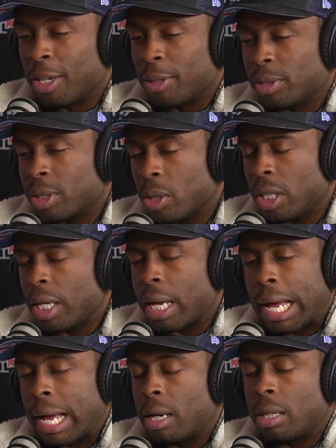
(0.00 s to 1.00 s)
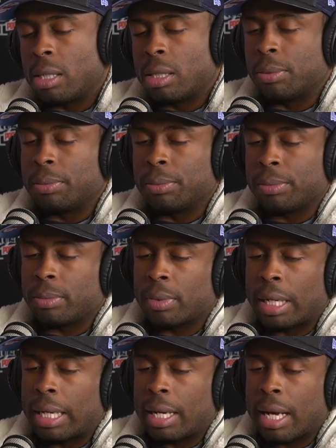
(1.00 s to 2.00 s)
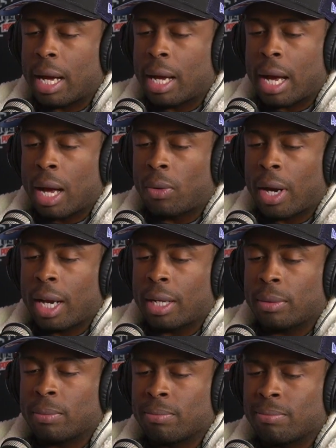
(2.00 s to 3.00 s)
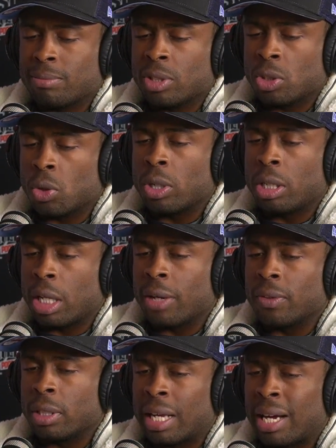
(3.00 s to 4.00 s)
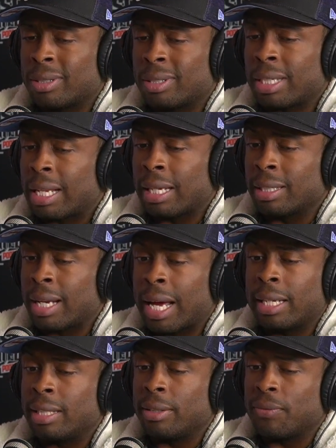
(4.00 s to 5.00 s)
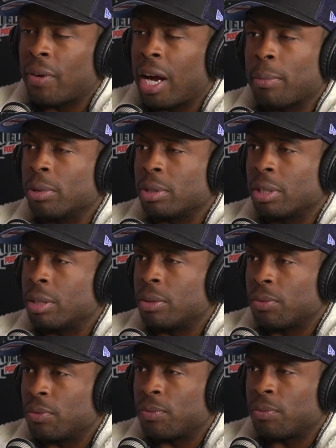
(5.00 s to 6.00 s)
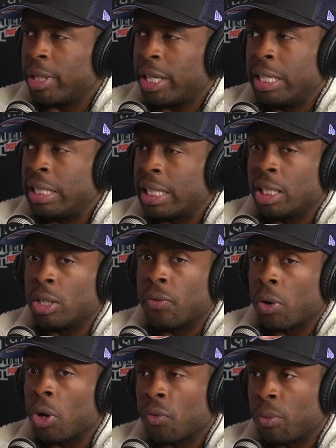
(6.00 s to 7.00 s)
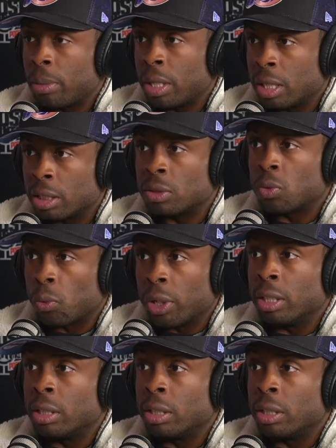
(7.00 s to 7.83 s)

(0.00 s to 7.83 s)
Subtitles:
So yeah, I write majority everything. I would say like 95% of anything you've heard from me is written.